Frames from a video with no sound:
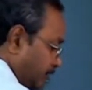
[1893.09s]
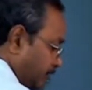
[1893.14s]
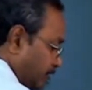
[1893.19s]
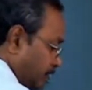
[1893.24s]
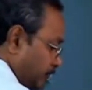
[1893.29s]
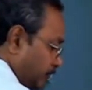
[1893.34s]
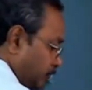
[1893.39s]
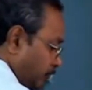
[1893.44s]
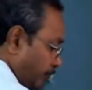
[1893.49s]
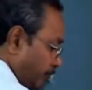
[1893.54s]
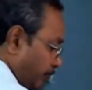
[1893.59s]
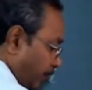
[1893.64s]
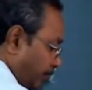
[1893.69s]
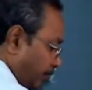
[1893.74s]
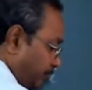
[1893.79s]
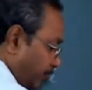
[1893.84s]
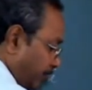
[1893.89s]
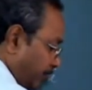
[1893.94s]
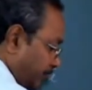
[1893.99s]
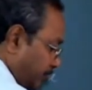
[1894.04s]
So from
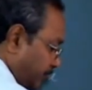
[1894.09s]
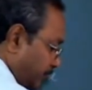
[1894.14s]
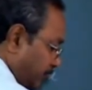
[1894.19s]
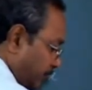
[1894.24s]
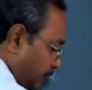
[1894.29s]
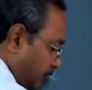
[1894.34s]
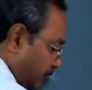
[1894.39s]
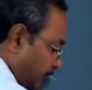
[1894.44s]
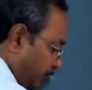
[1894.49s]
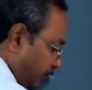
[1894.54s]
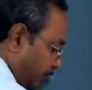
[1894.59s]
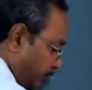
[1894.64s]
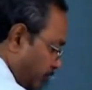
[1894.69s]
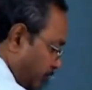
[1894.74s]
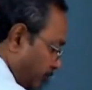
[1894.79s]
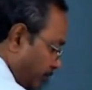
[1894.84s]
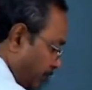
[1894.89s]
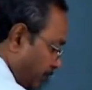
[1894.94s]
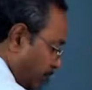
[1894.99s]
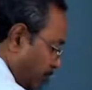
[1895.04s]
this, there should
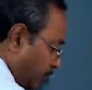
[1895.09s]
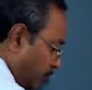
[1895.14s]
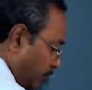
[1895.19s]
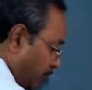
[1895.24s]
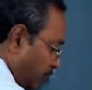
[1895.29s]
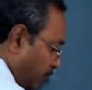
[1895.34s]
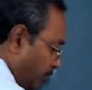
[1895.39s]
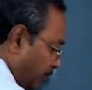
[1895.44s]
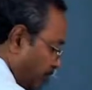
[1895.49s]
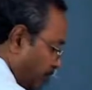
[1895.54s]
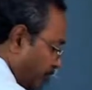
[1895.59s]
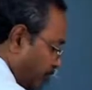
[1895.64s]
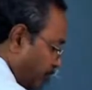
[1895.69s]
be the quantum of rotation.